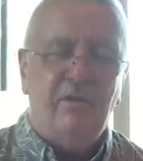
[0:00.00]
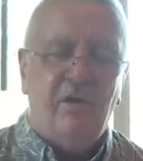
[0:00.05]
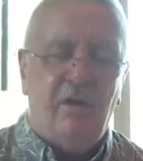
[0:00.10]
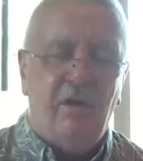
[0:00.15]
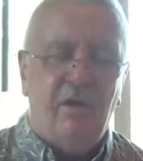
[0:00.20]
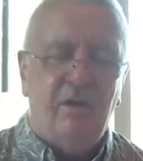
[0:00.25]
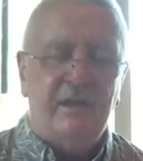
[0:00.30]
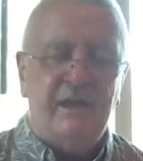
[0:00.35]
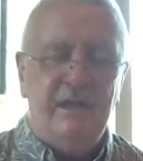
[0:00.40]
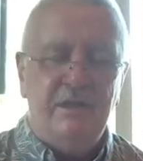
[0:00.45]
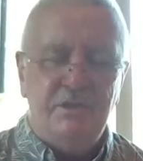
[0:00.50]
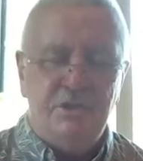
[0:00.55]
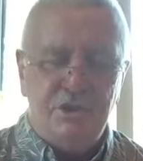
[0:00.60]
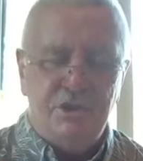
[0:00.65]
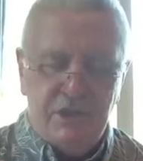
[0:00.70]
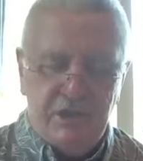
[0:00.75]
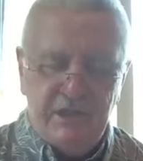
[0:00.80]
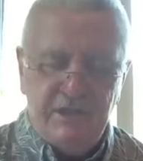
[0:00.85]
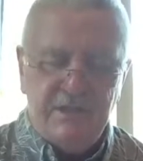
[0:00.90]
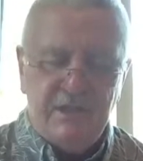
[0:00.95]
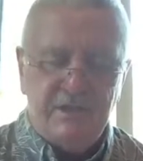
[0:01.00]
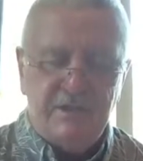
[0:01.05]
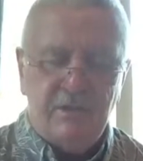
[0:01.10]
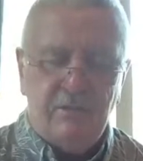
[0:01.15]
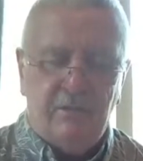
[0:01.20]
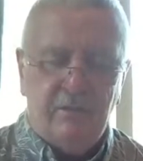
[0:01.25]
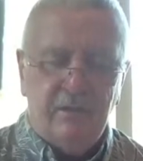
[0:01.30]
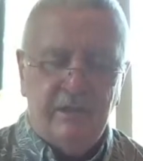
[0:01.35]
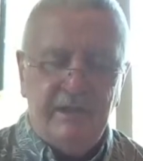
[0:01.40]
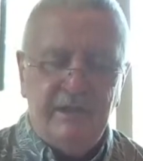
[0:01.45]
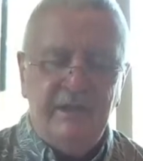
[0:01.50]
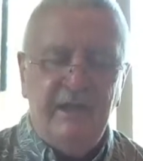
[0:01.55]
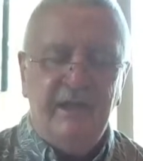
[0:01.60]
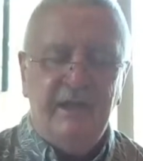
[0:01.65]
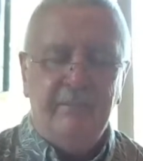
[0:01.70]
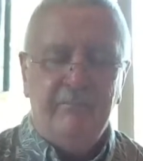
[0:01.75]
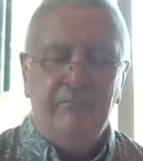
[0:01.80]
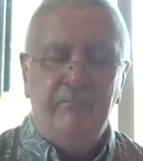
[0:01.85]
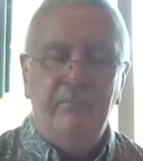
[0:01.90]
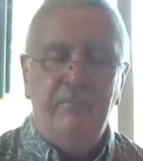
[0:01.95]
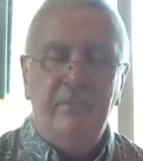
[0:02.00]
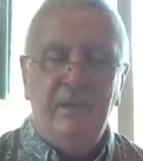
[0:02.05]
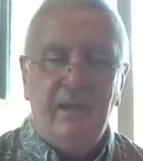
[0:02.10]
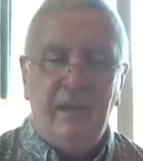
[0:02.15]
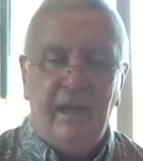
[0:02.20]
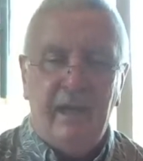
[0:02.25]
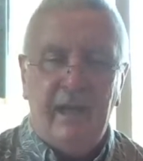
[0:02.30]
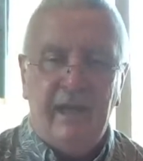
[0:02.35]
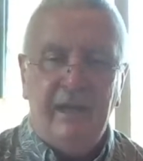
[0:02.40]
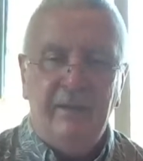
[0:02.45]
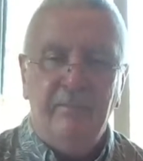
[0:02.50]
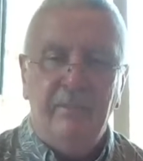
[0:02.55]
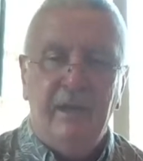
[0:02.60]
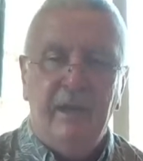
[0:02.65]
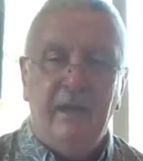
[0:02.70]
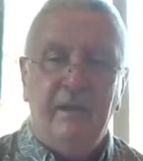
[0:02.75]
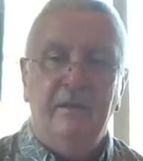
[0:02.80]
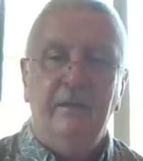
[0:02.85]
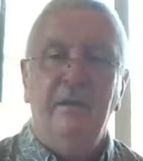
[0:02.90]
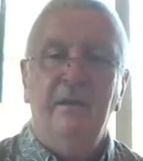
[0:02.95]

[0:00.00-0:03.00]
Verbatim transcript: all in Jesus' holy name. Amen.